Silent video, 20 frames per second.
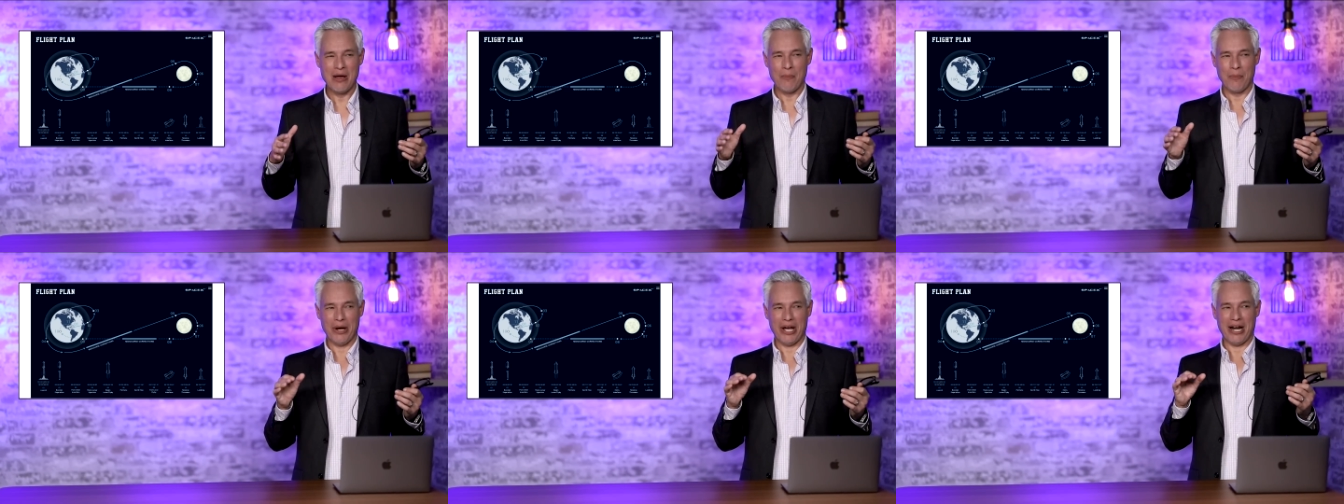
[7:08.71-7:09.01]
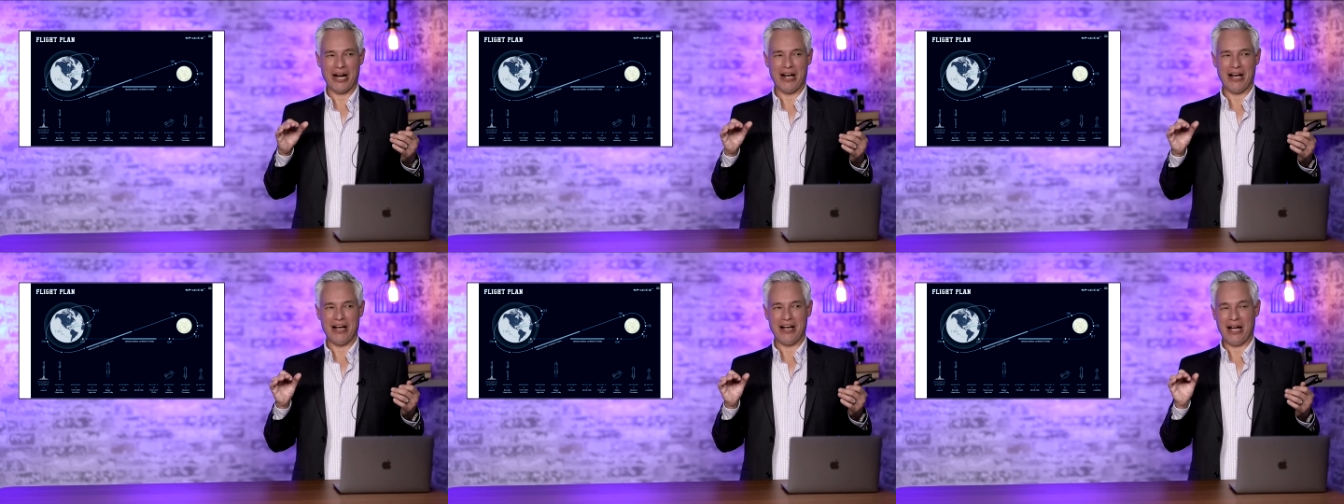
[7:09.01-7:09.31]

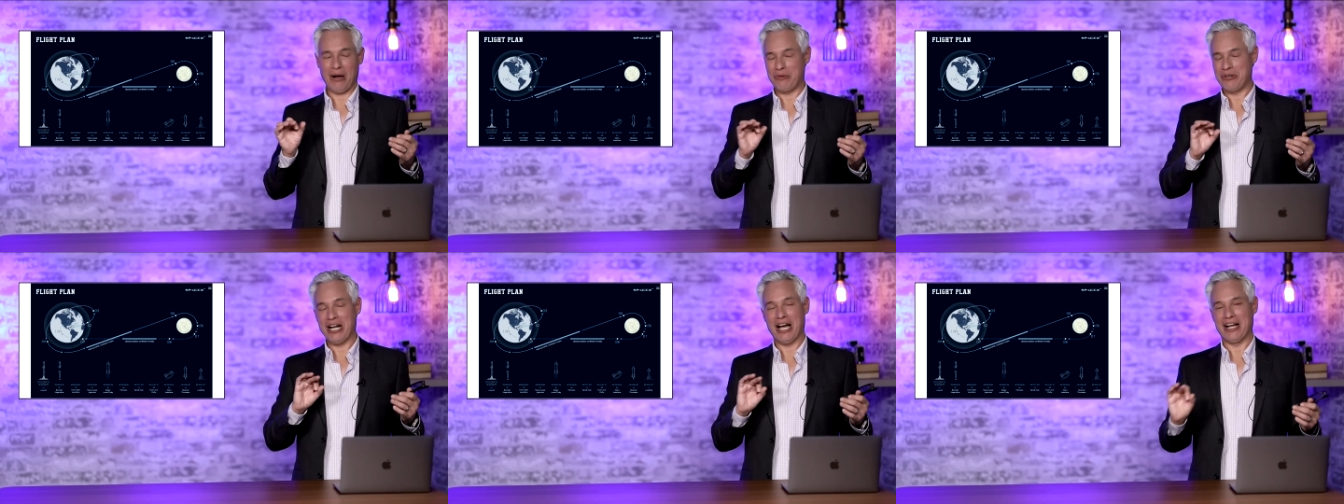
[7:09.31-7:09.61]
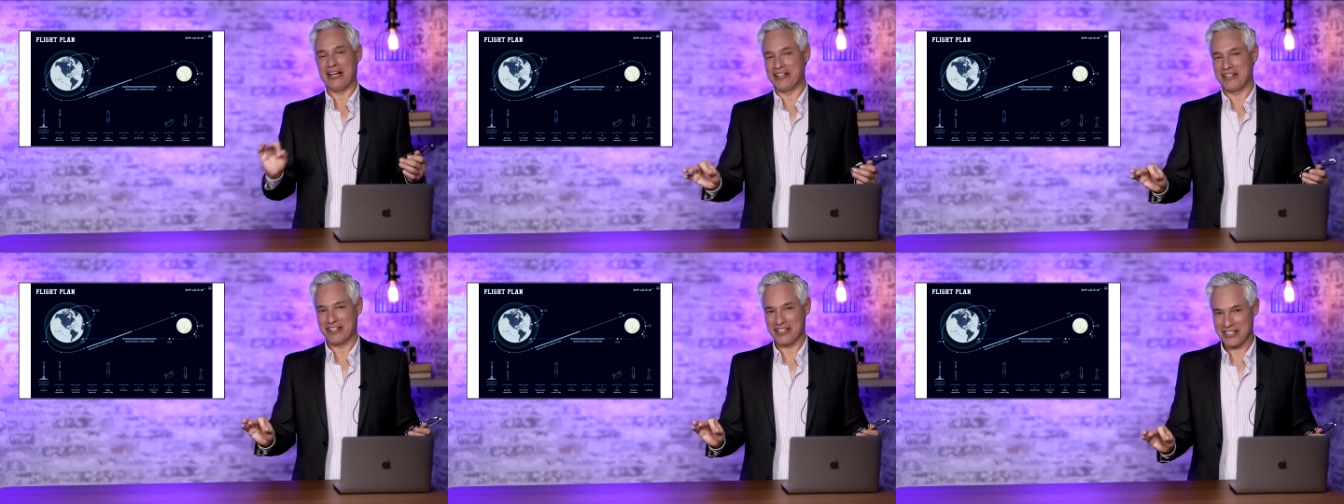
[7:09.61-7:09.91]
but I would
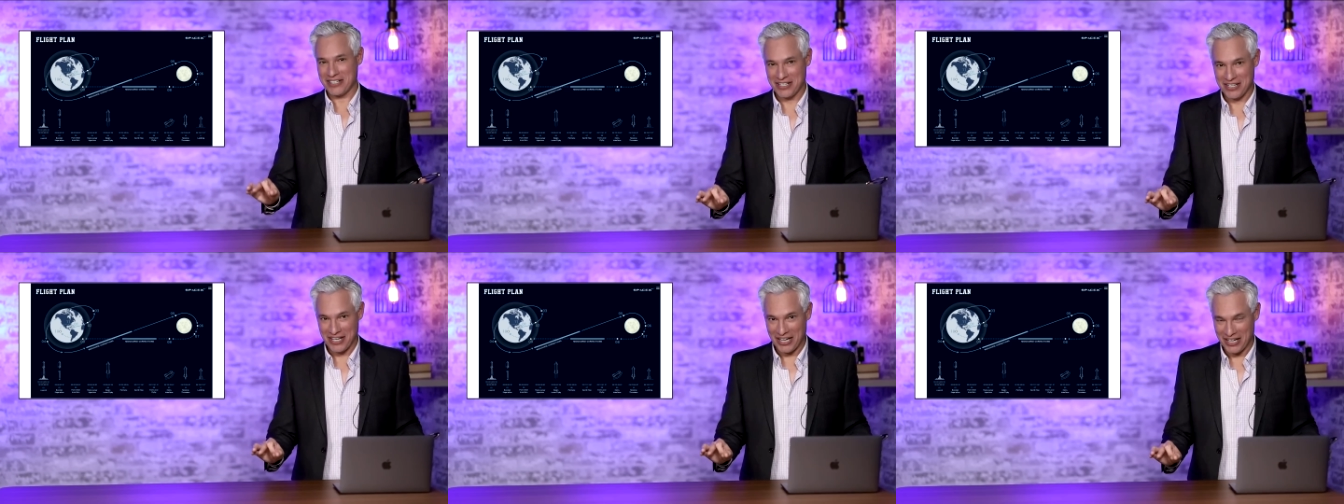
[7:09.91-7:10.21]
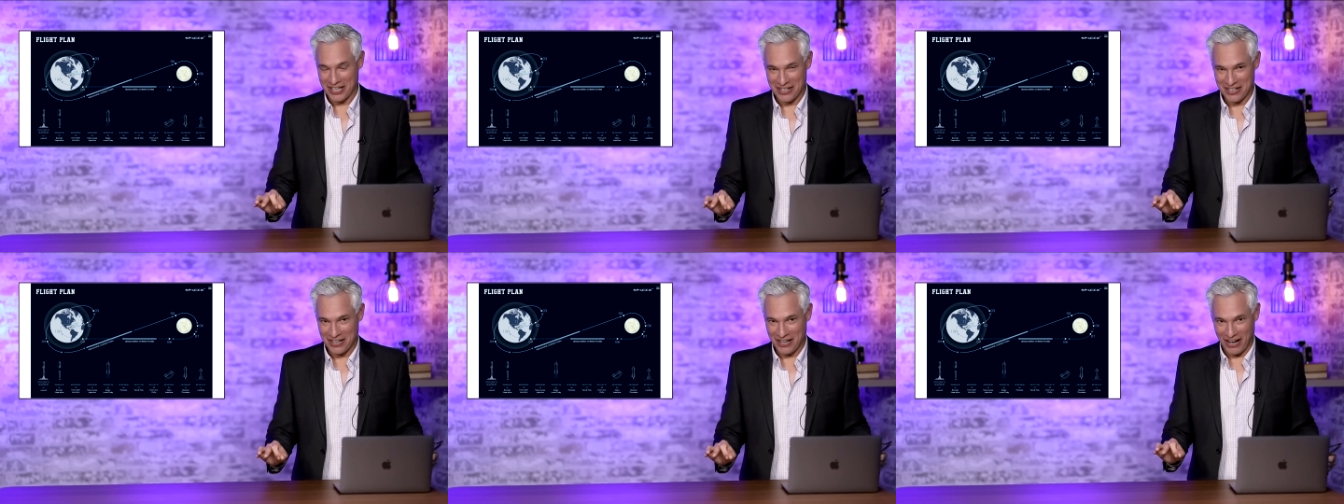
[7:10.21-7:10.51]
not
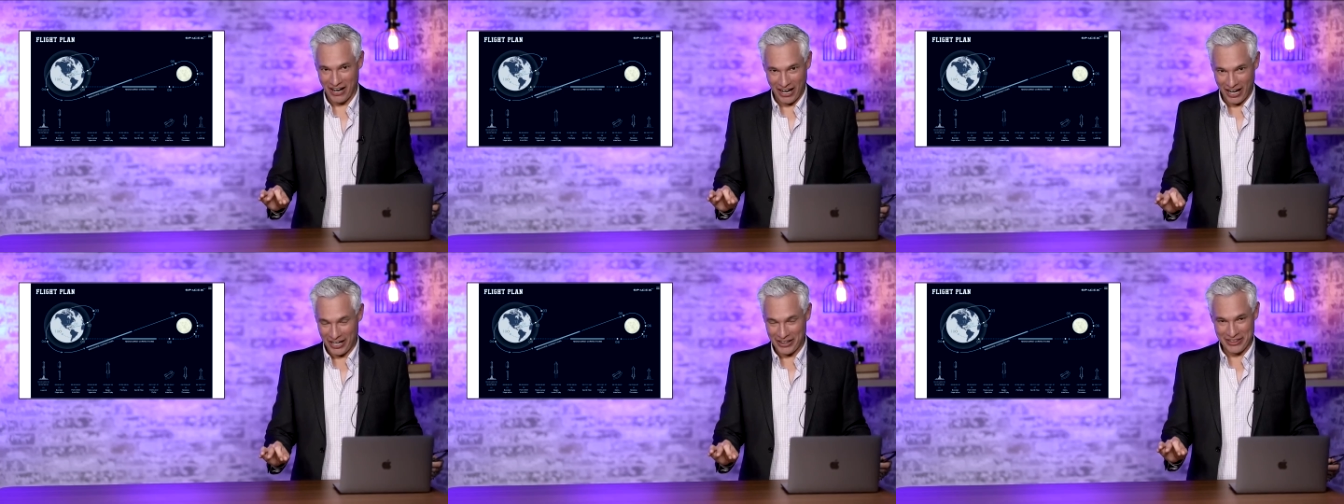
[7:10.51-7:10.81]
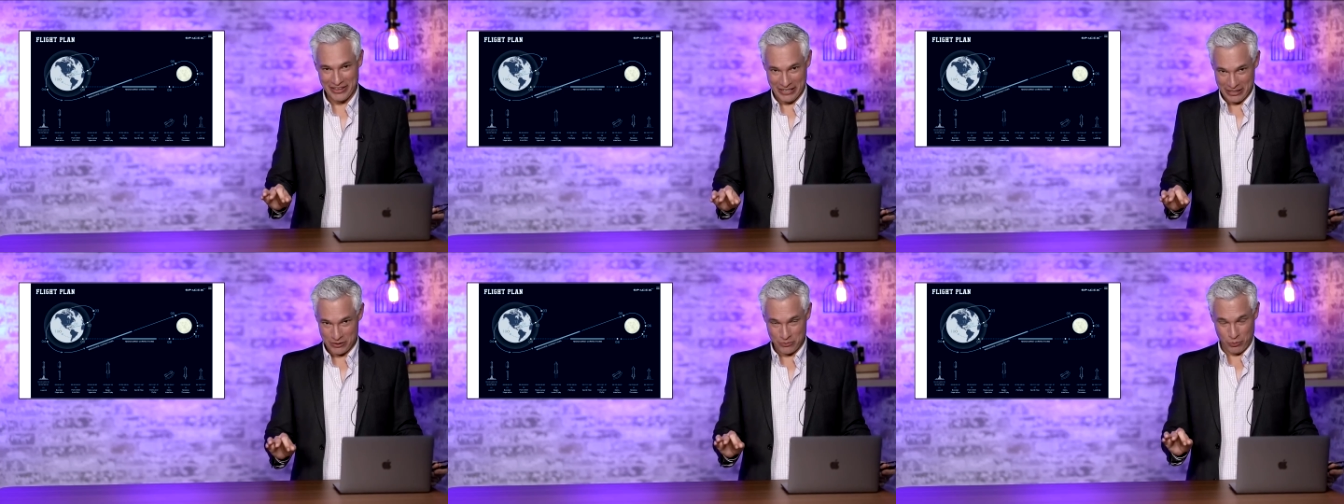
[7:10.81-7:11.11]
get
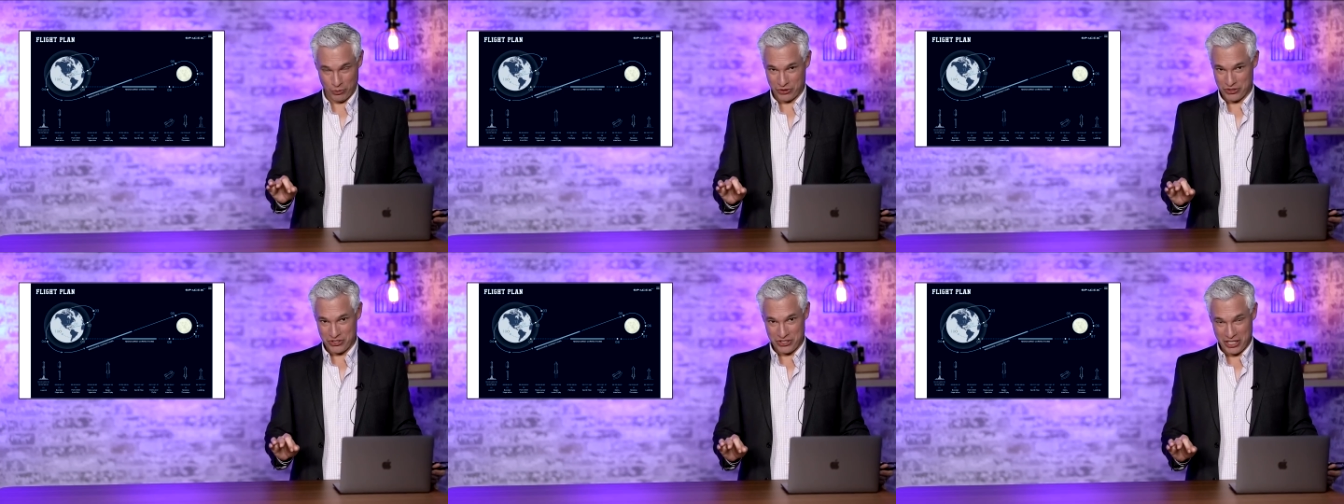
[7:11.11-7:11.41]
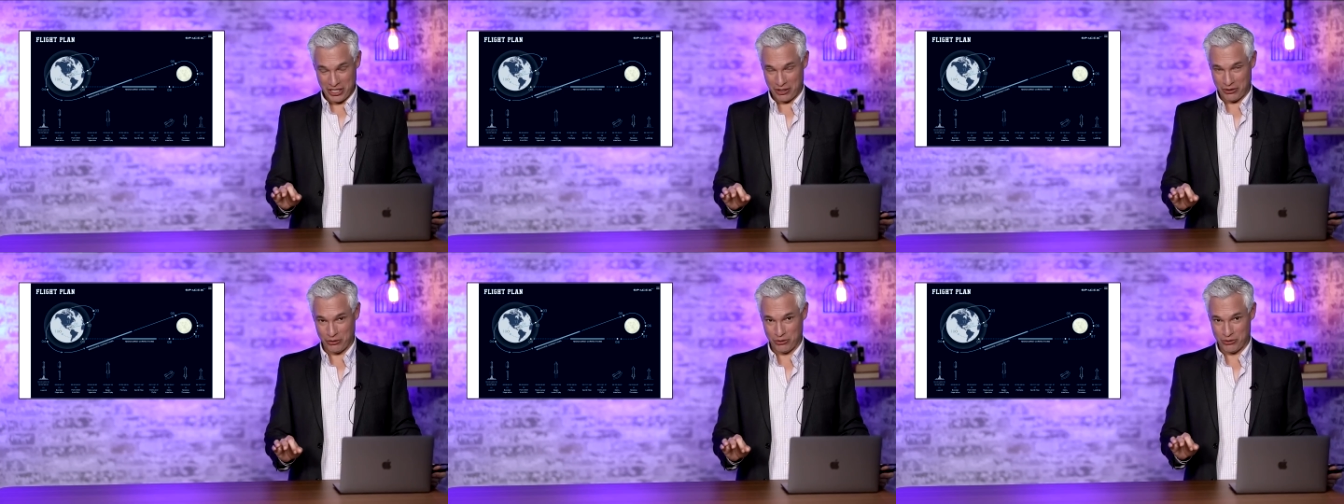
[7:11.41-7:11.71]
on this
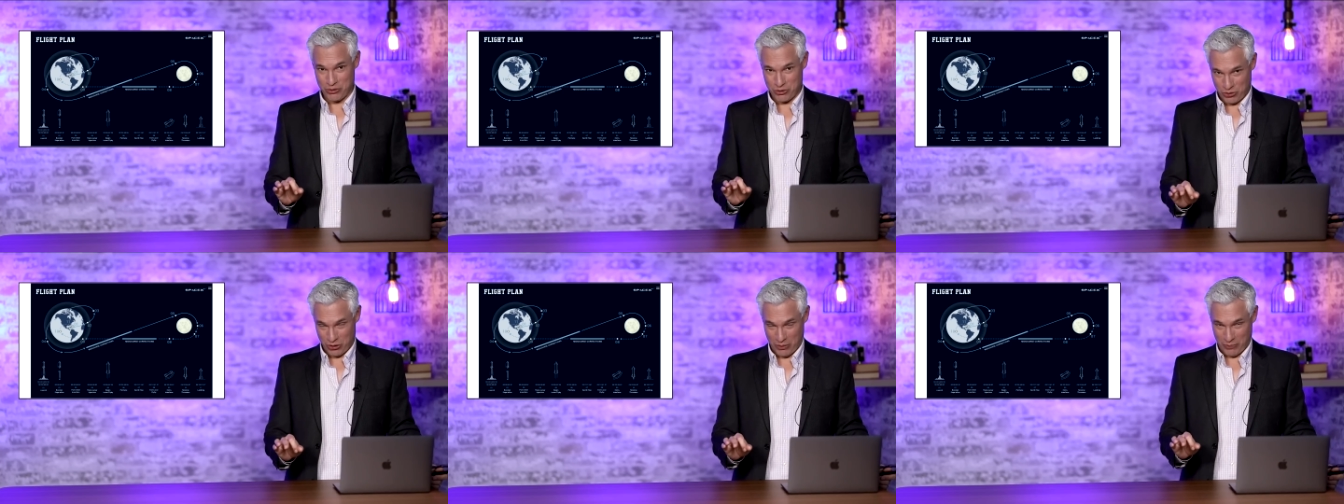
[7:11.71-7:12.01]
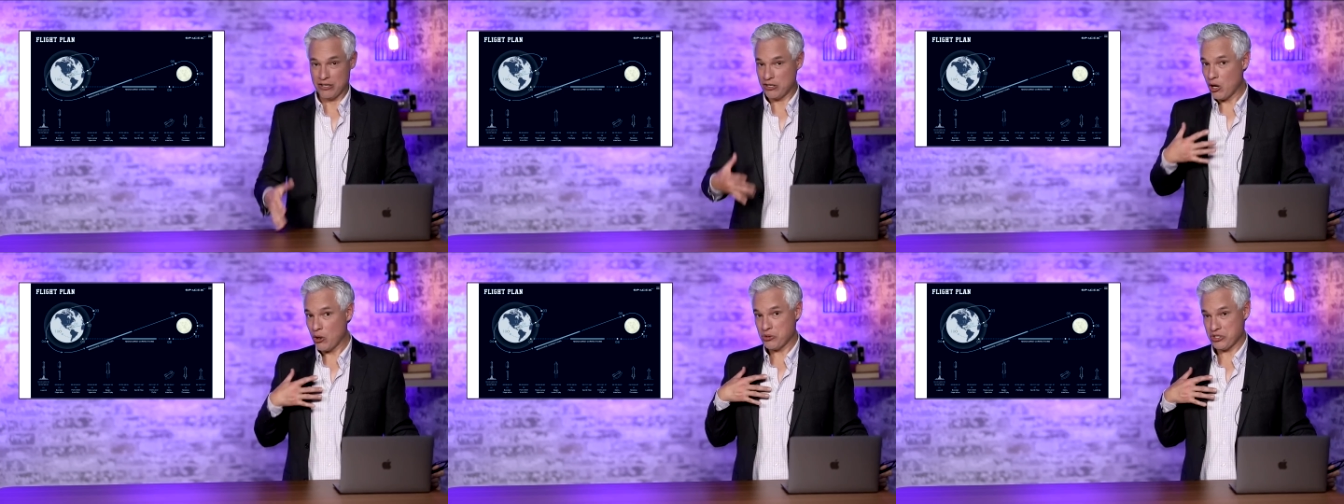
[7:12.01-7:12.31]
particular
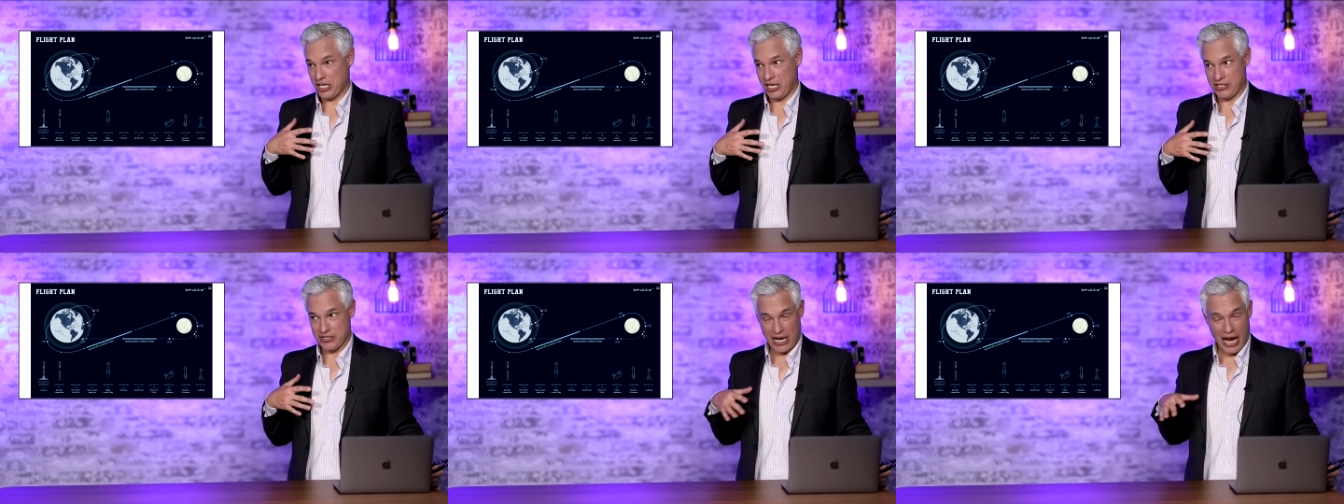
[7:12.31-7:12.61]
trip, no chance.